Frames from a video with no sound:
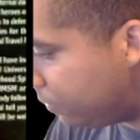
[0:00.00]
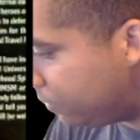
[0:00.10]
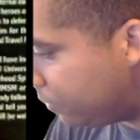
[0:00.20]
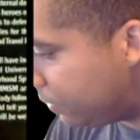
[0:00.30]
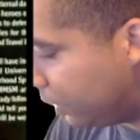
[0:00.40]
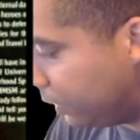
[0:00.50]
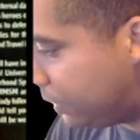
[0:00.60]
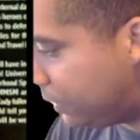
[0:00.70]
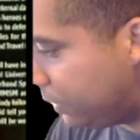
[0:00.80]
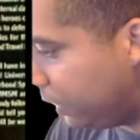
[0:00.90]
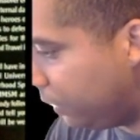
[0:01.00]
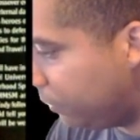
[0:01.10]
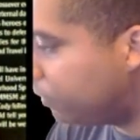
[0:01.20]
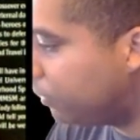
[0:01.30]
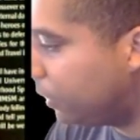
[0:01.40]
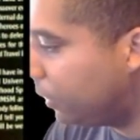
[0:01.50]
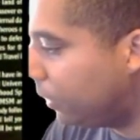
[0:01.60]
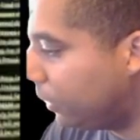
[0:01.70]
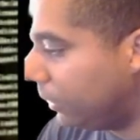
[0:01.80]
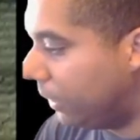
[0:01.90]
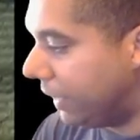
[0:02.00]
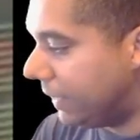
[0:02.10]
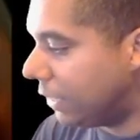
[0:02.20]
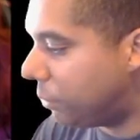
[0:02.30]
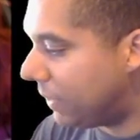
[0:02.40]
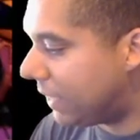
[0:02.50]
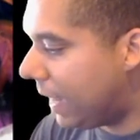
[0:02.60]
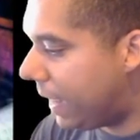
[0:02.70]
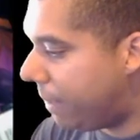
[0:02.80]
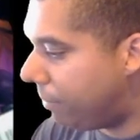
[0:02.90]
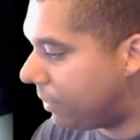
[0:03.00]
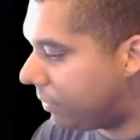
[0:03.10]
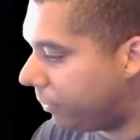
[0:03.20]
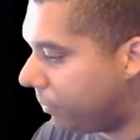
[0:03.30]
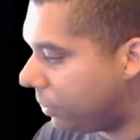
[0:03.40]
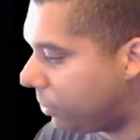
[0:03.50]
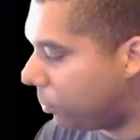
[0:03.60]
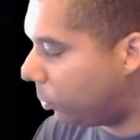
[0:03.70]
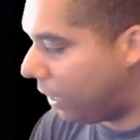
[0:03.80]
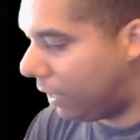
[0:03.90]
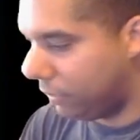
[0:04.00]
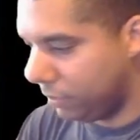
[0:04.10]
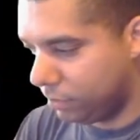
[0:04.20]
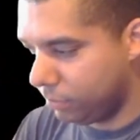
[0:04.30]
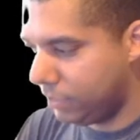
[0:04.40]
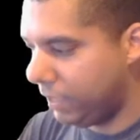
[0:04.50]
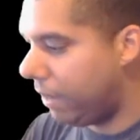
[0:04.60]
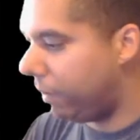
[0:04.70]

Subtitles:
it's, yeah, desperate times for Mr. Morales. We'll see how it